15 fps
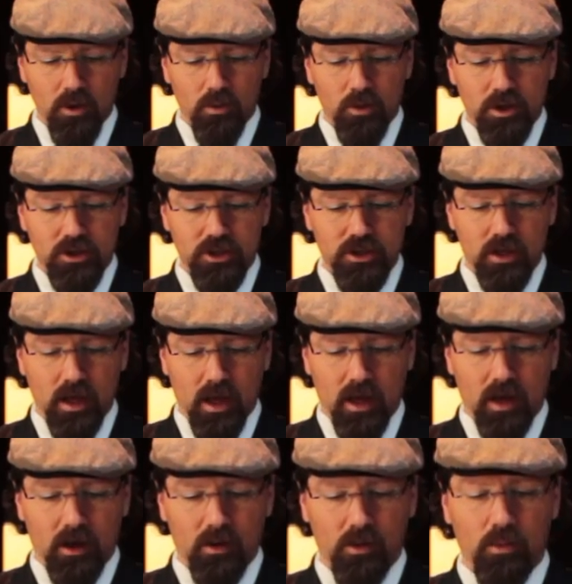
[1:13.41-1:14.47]
which
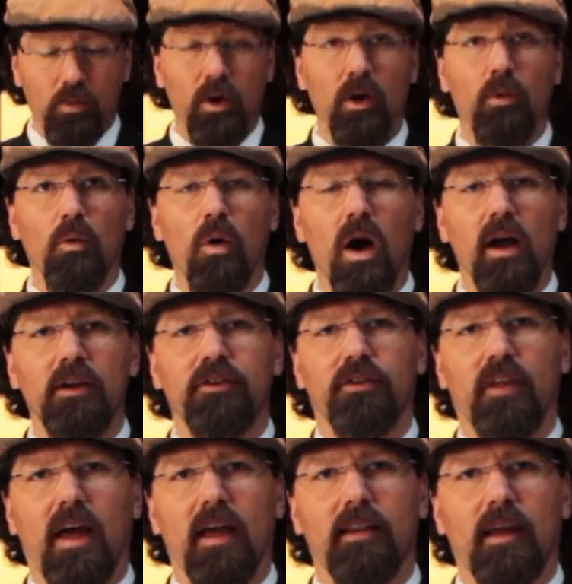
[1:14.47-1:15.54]
will wash
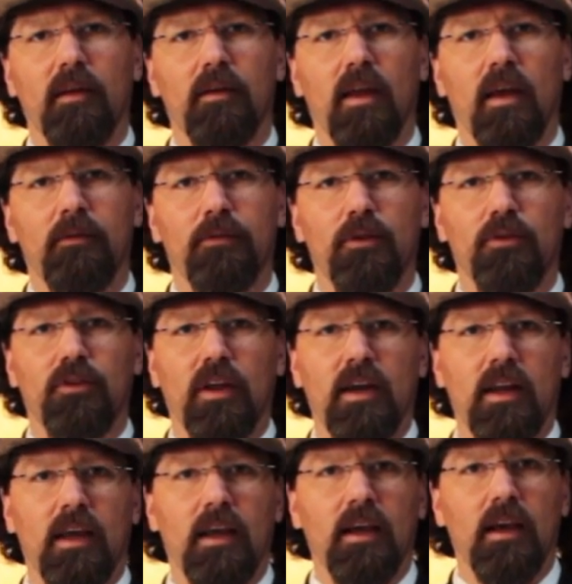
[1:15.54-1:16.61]
that if there's
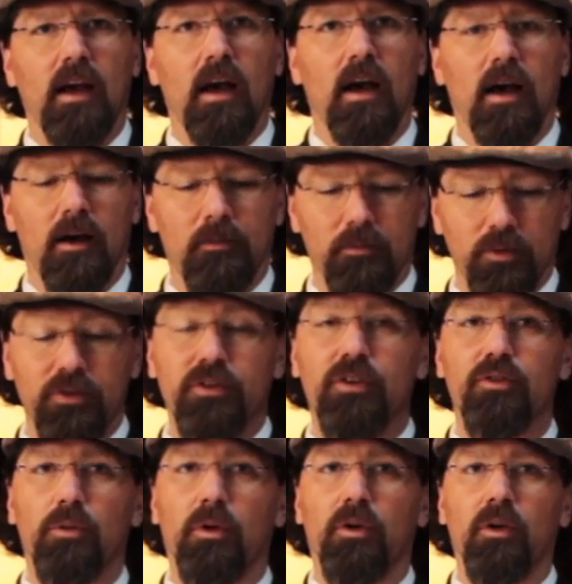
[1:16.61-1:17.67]
any
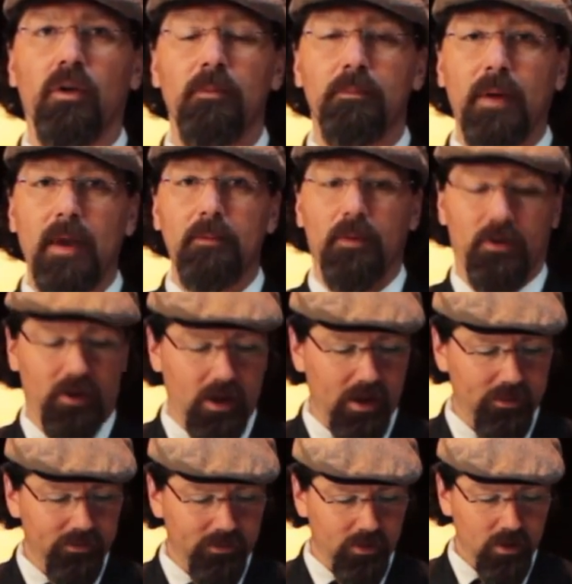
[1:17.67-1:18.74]
residual paper
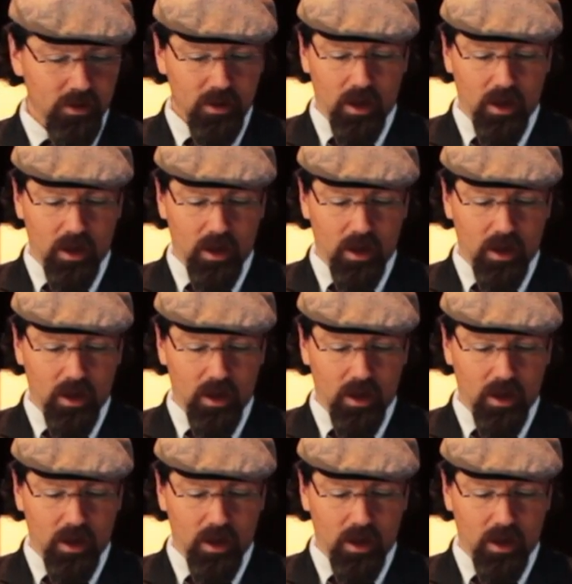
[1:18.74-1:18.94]
dust,